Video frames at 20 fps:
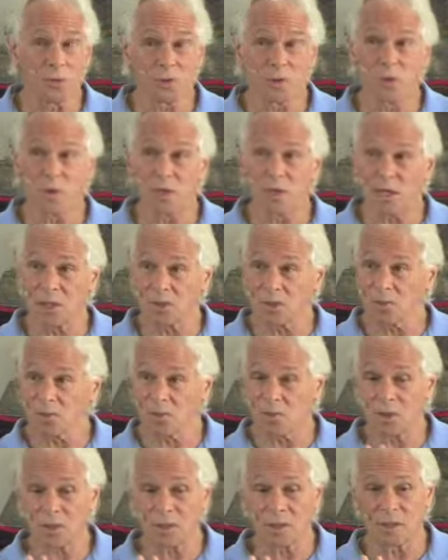someone else
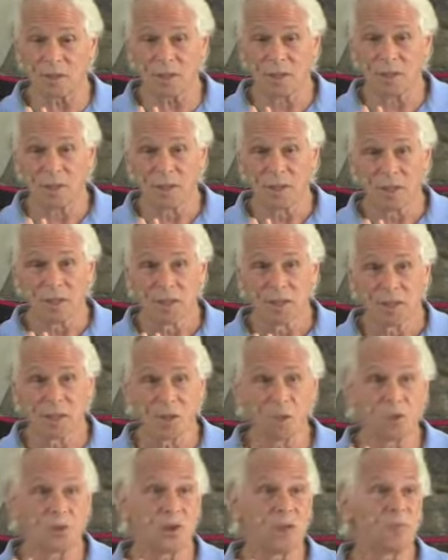to kind of
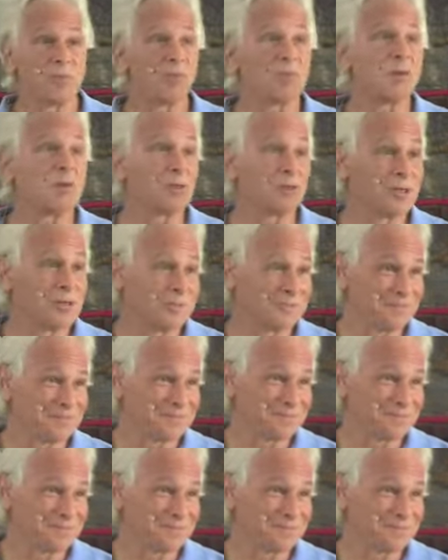hold up the mirror,